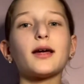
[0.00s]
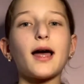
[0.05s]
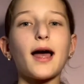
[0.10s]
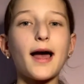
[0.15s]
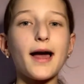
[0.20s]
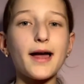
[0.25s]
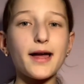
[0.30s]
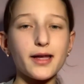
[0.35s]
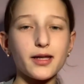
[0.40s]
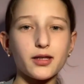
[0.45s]

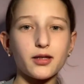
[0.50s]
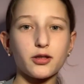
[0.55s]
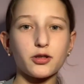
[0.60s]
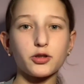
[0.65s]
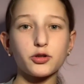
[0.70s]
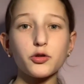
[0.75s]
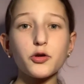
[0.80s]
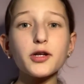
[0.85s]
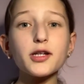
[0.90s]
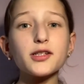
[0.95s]
and
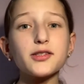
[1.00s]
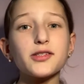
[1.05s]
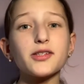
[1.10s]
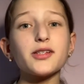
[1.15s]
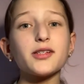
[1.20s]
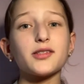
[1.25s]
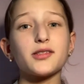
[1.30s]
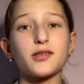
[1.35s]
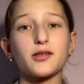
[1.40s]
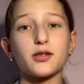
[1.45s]

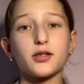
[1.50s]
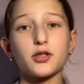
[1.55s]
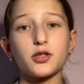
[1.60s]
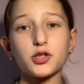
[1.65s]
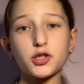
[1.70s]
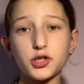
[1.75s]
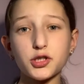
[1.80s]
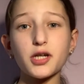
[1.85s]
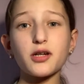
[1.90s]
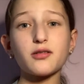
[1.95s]
tortoises'
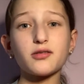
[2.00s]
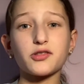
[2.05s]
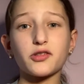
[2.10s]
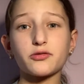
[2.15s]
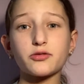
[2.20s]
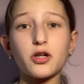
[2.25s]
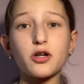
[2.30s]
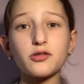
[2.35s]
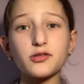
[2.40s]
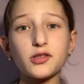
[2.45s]
shells
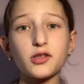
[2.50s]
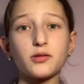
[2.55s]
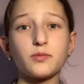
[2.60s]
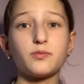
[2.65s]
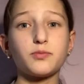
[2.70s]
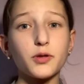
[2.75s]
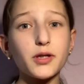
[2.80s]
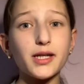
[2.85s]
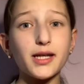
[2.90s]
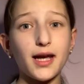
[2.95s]
are also
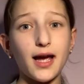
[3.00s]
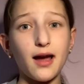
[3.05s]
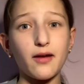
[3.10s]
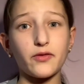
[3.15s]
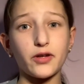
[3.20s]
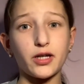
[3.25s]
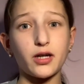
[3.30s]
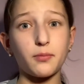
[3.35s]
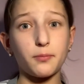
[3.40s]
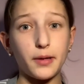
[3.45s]
pretty
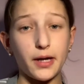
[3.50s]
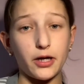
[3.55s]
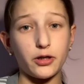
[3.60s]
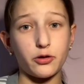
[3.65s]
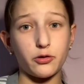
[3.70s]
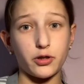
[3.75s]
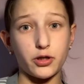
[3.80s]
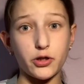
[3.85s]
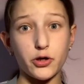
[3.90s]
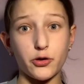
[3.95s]
heavy compared
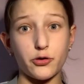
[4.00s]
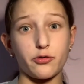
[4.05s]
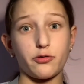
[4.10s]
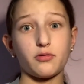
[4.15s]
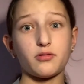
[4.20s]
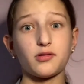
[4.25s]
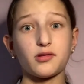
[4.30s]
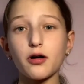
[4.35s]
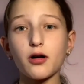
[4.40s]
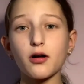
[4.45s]
to
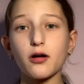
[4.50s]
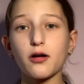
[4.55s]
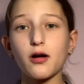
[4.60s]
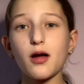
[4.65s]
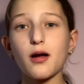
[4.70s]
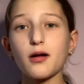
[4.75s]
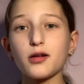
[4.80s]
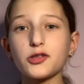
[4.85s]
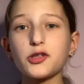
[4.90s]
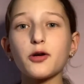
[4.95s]
turtles.
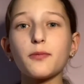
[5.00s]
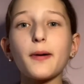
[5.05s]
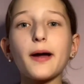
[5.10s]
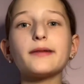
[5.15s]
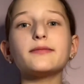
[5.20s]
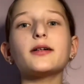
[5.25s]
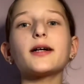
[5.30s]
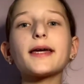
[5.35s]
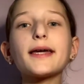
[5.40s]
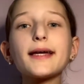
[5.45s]
So
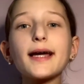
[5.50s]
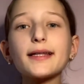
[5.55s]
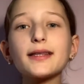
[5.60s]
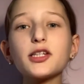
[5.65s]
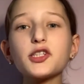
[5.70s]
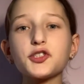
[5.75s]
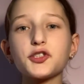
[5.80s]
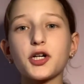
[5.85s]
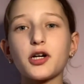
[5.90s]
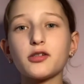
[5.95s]
by looking at
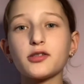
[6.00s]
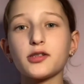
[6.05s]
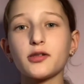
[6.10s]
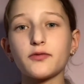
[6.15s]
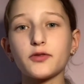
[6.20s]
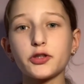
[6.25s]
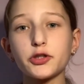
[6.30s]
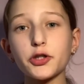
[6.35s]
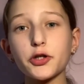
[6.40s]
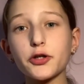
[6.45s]
the shells
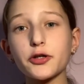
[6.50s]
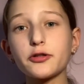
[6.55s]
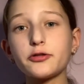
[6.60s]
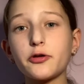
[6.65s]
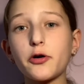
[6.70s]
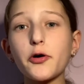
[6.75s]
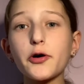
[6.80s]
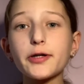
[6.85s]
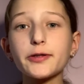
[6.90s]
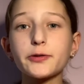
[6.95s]
of a
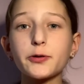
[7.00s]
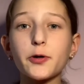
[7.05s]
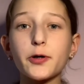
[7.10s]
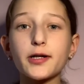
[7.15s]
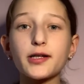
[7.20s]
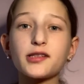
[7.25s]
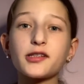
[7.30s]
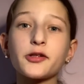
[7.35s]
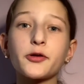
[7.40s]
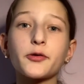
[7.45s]
turtle or a
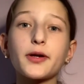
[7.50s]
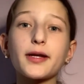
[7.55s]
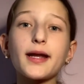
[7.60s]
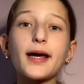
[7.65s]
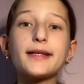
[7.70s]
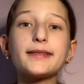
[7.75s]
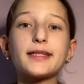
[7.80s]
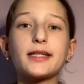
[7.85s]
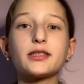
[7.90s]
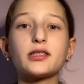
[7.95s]
tortoise, you can
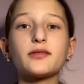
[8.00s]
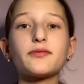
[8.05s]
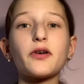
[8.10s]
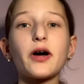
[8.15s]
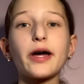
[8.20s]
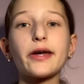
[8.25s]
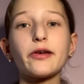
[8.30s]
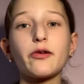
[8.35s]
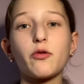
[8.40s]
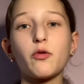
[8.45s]

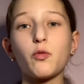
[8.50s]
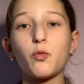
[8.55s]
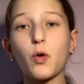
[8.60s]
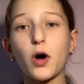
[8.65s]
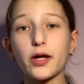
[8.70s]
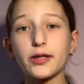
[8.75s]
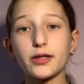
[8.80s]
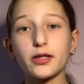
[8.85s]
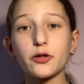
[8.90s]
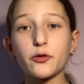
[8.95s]
identify
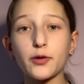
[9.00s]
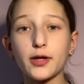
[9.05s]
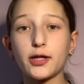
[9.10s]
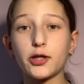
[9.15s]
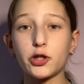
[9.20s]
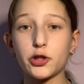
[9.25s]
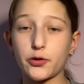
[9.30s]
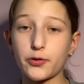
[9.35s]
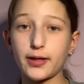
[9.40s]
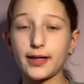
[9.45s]
what the
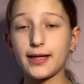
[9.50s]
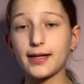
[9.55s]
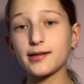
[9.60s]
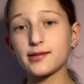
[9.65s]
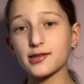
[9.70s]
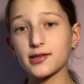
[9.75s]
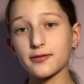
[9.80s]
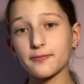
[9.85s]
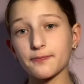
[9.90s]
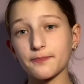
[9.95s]
creature
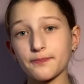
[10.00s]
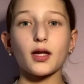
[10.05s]
is.